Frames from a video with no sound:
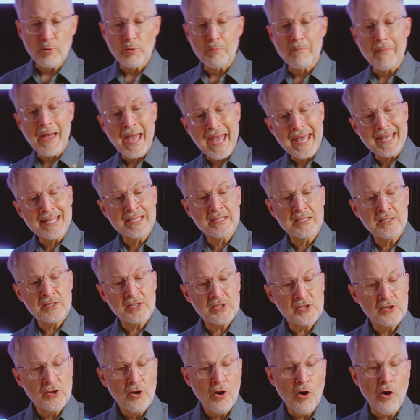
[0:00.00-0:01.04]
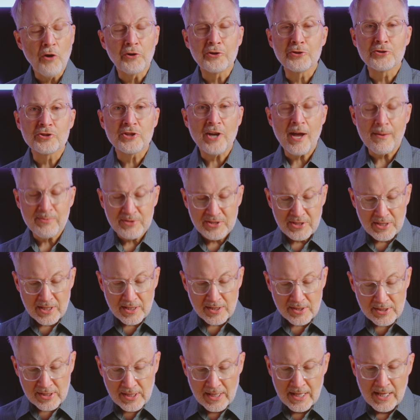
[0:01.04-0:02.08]
bands on your
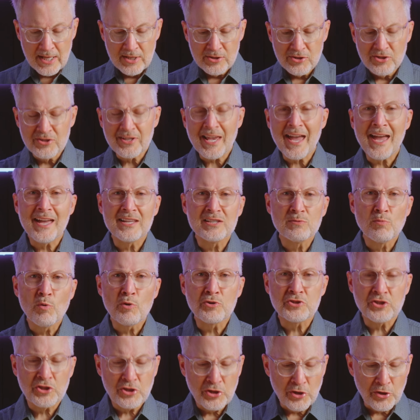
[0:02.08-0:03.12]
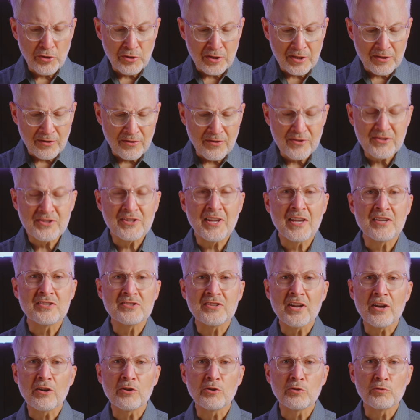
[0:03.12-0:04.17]
chopsticks. Just adds more security. This thing's
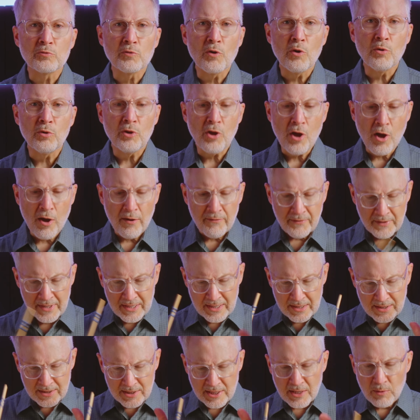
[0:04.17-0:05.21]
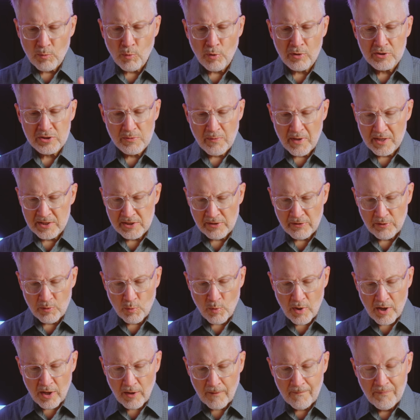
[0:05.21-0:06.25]
not going to roll off. Tip works amazingly
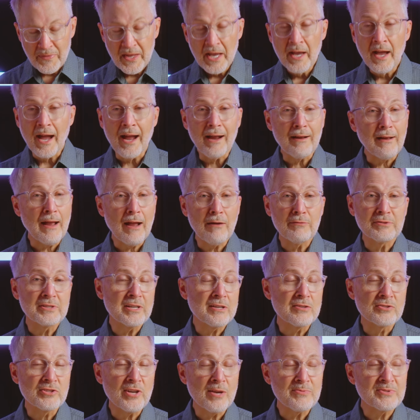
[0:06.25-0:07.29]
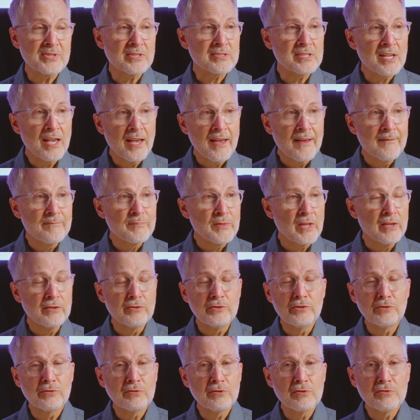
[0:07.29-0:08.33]
well. I will tell you, chopsticks,
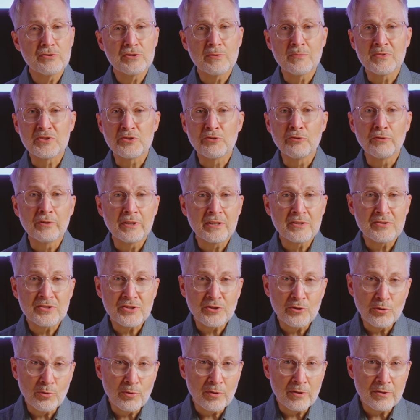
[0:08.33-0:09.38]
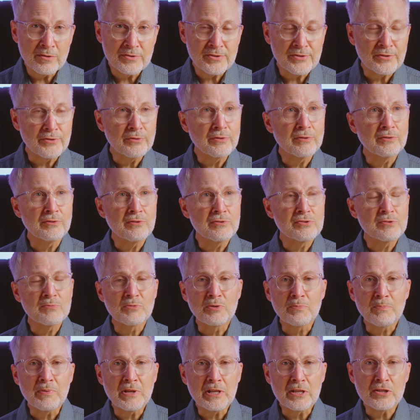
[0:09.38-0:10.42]
you can use them as grilling skewers. You can use them
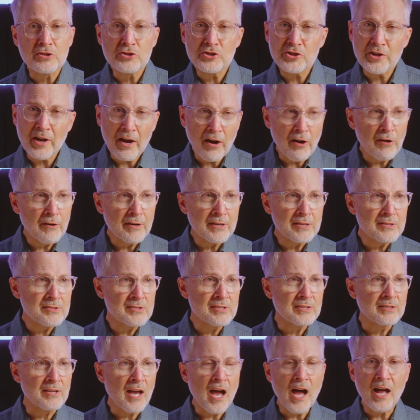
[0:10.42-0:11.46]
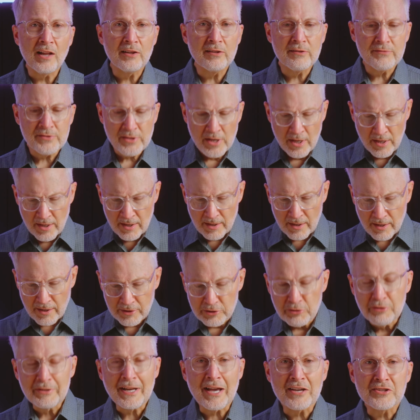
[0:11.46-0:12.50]
to pit cherries and olives.
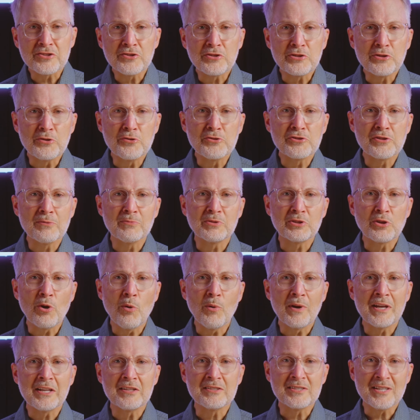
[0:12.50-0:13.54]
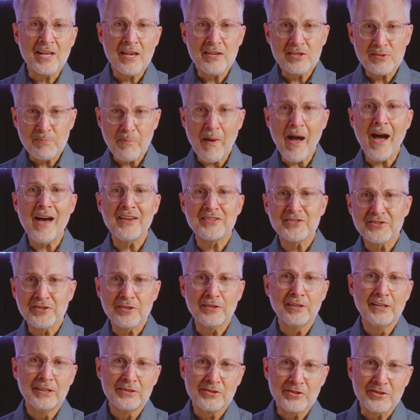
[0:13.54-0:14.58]
You can actually use them to go ahead and test pasta.
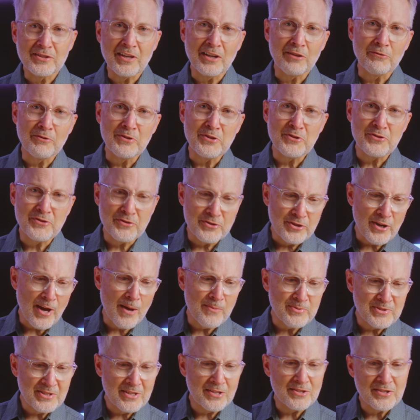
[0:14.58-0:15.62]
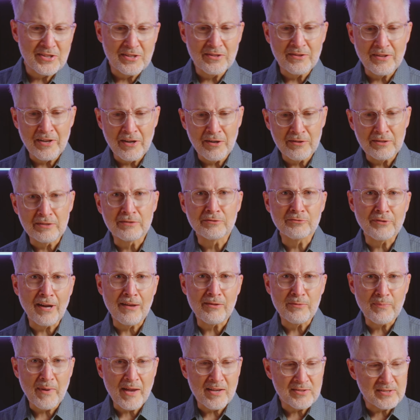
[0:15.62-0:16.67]
Just kind of reach the chopsticks in there to
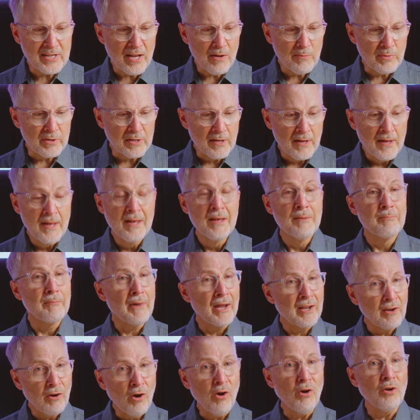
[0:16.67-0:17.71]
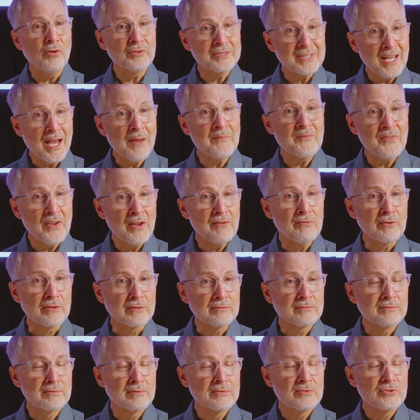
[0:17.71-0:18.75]
grab the pasta out. But my all-time favorite
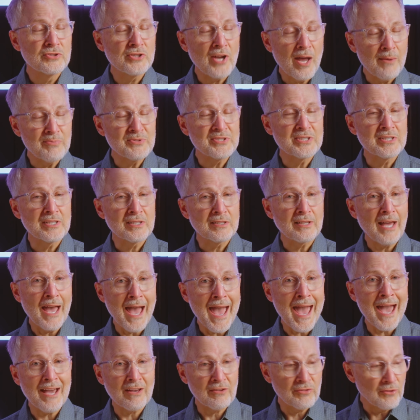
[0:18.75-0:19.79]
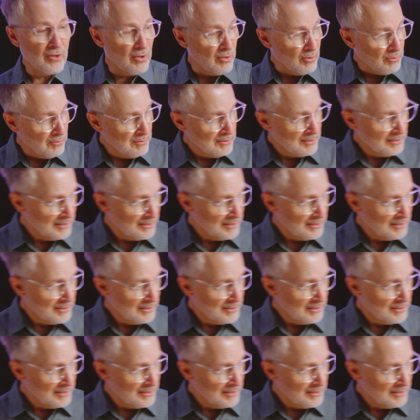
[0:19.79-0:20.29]
chopstick hack, though,